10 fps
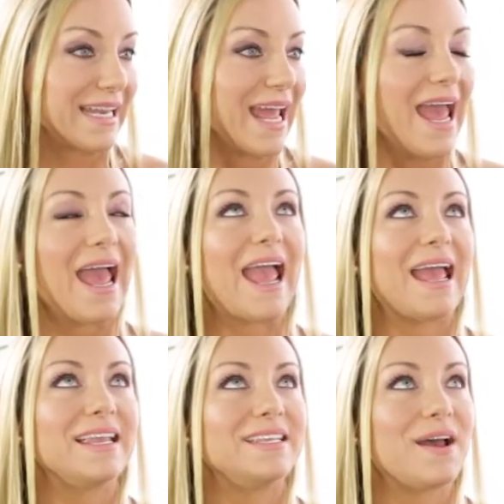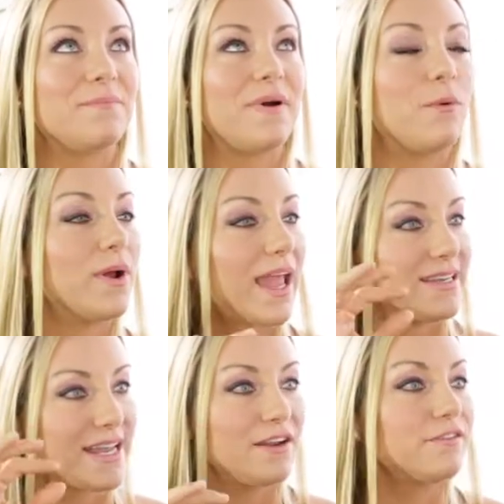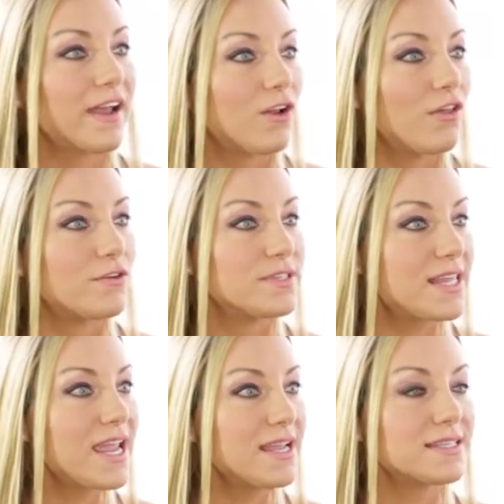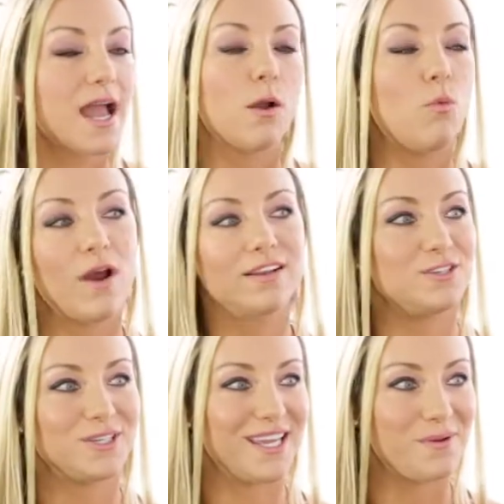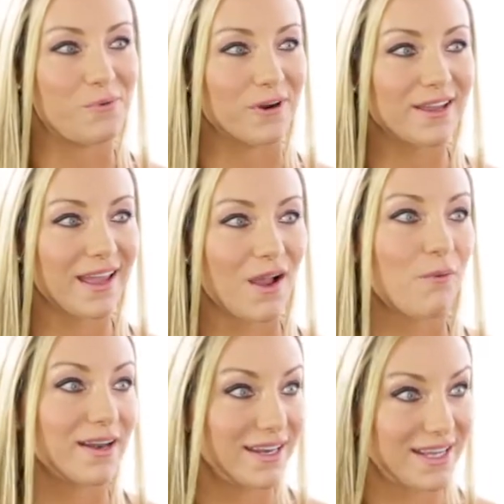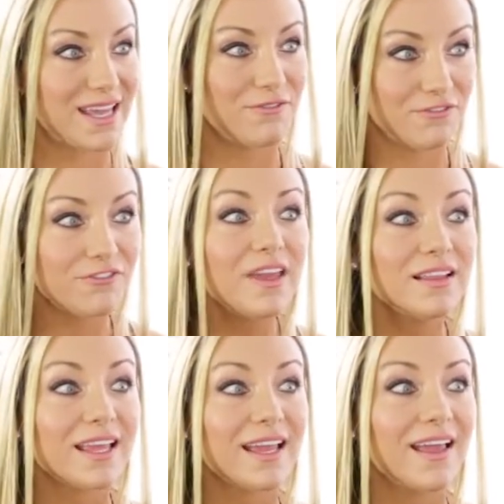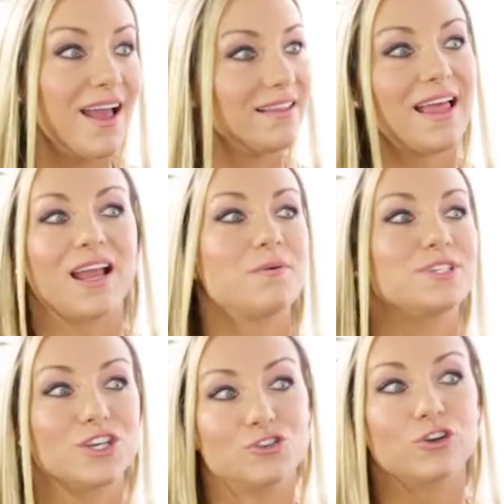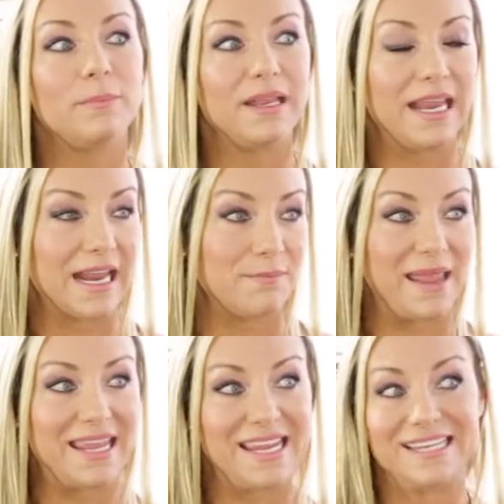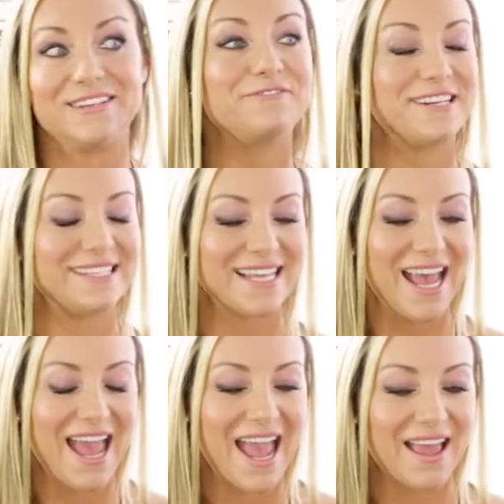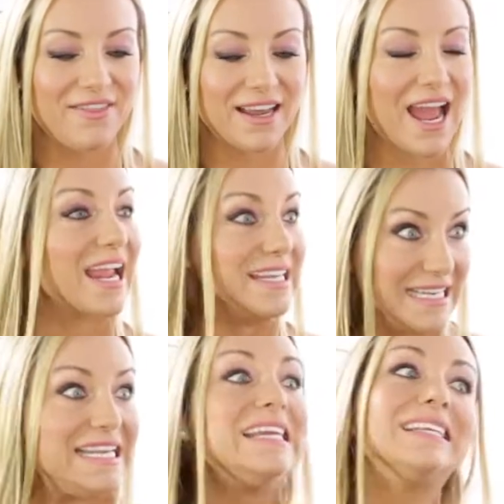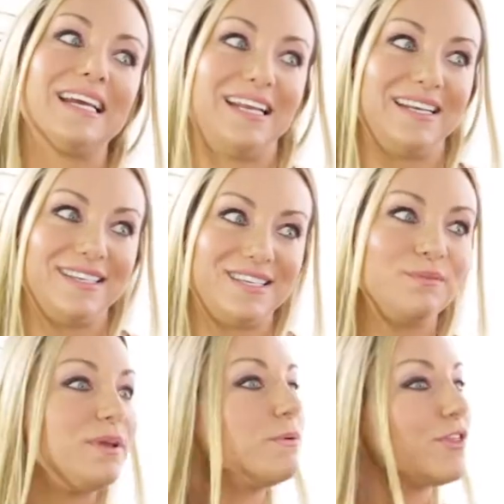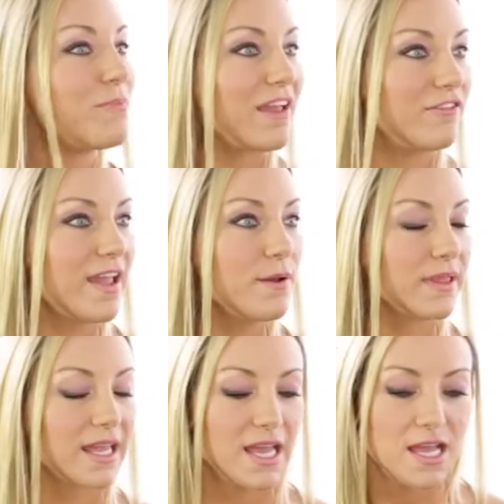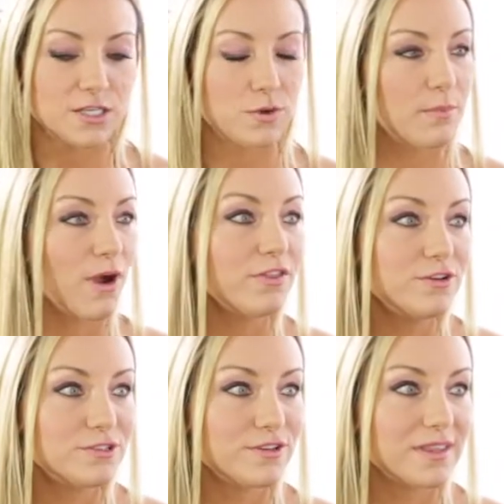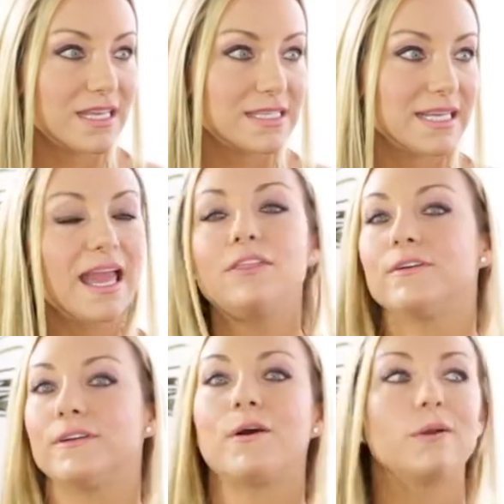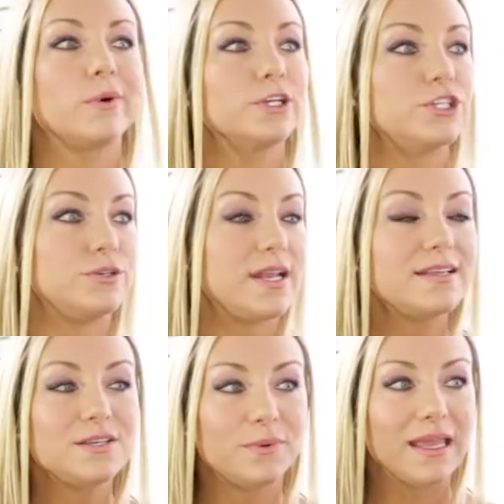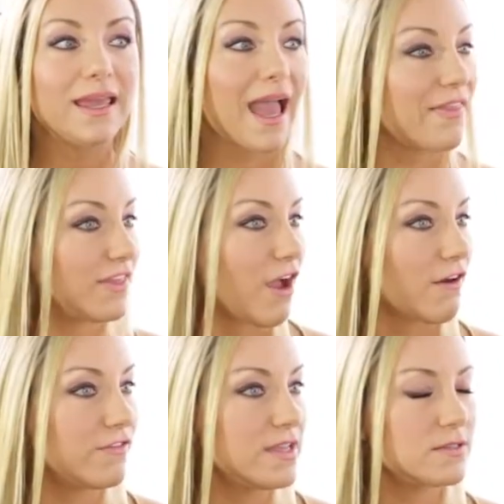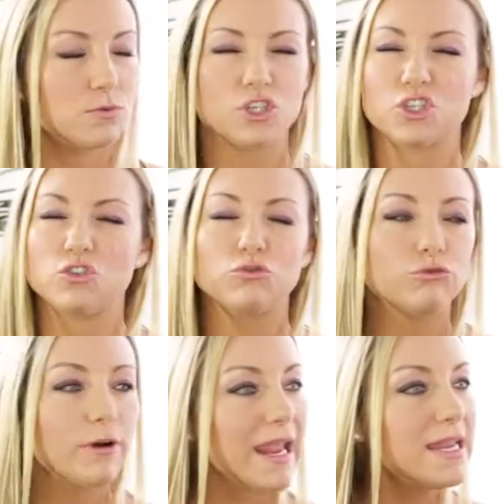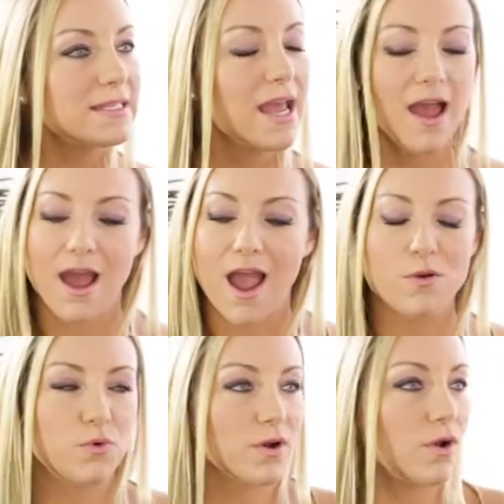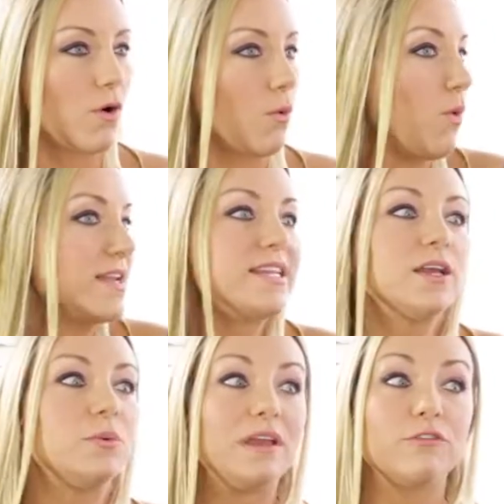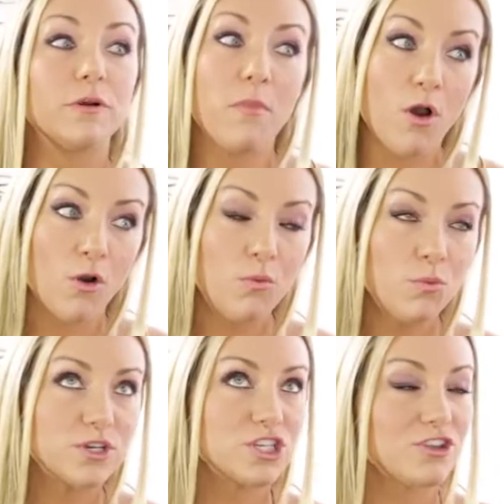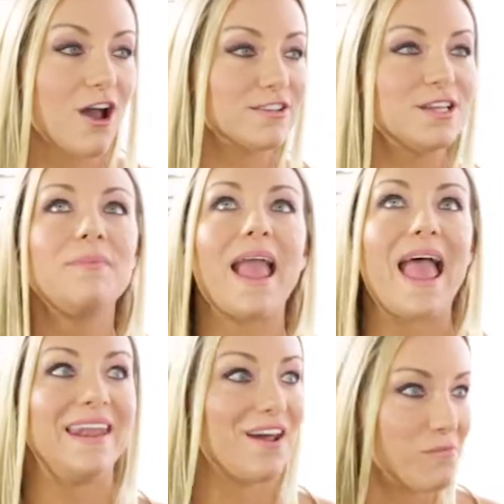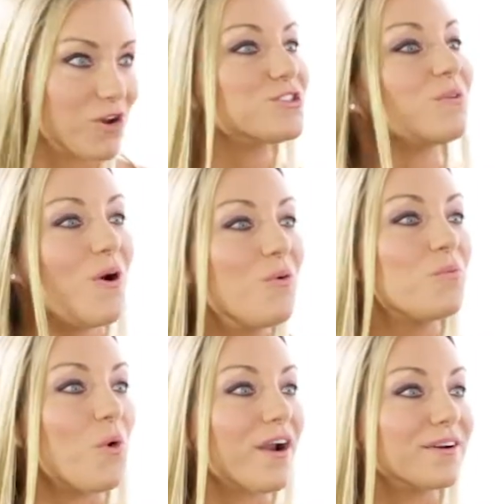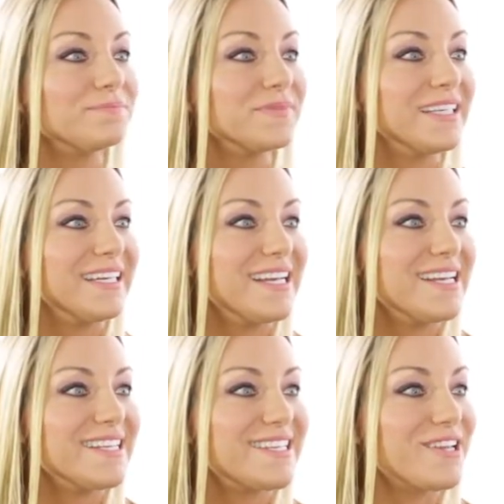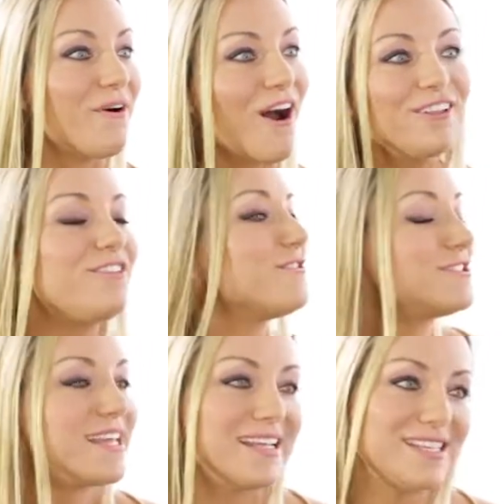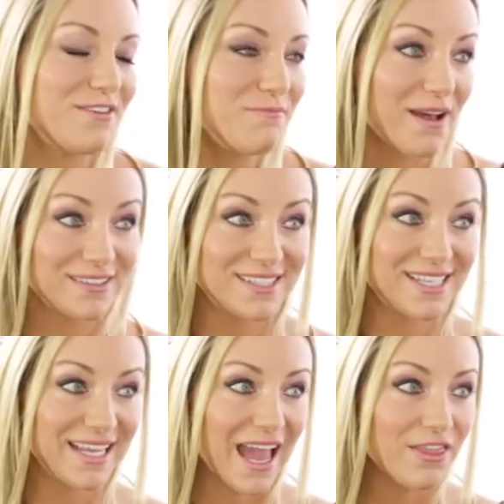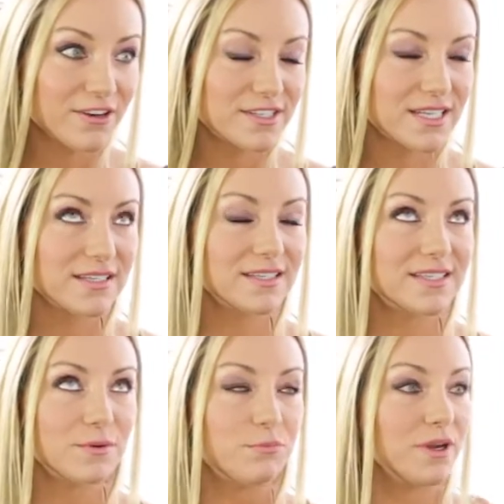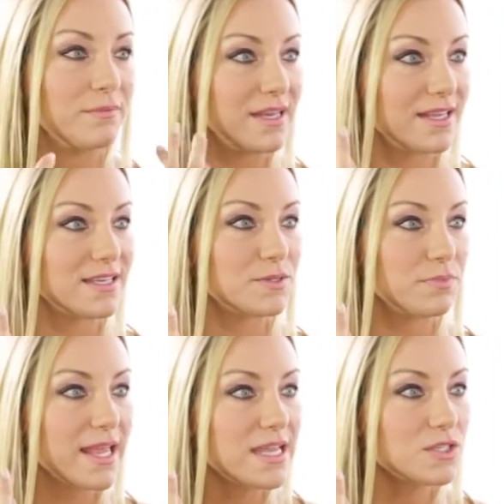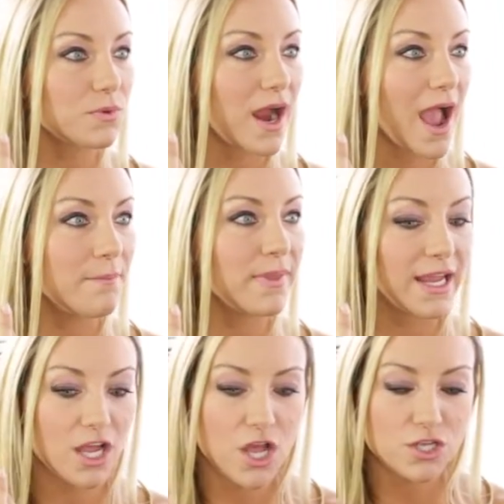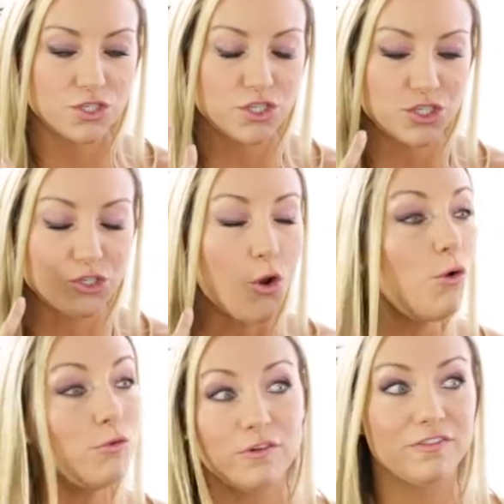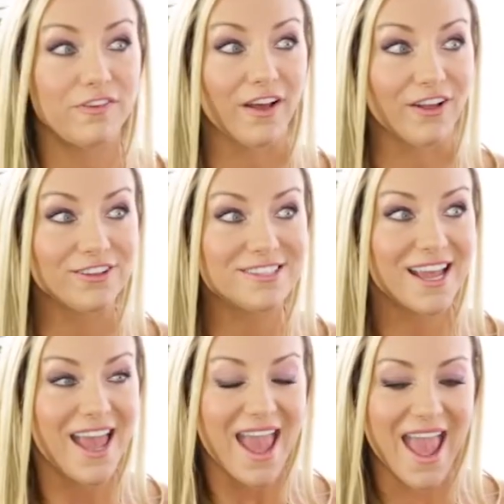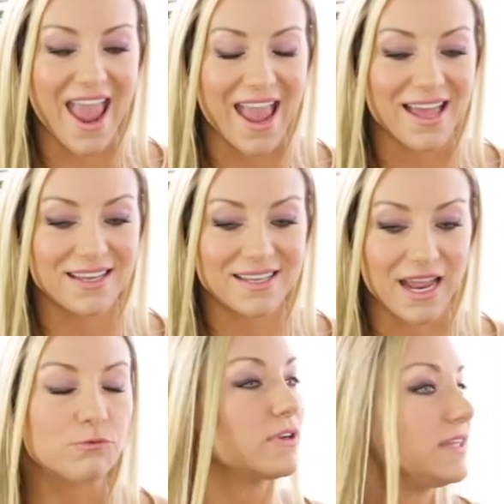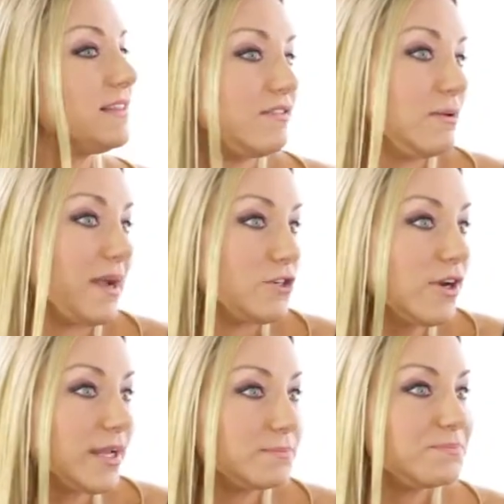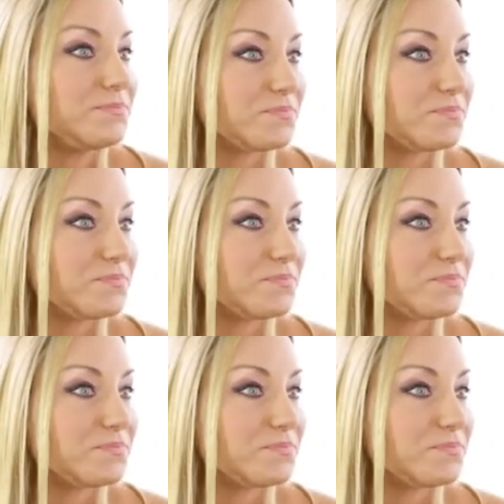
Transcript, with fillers: Mm -hmm. And um, when I identified all those things, I wanted to keep working. I wanted yeah. to keep feeling like I was contributing and making a difference. Mm-hmm. And then I needed to be with my family. Right. So I brought those two things together, and now I work two days a week at the office, which is great. It's wonderful. I work one day a week from home, which is awesome, and I'm also home more. That's so great. So all of those things have melded together to to bring me to this place where I'm like so fulfilled yeah. and and really living my dream.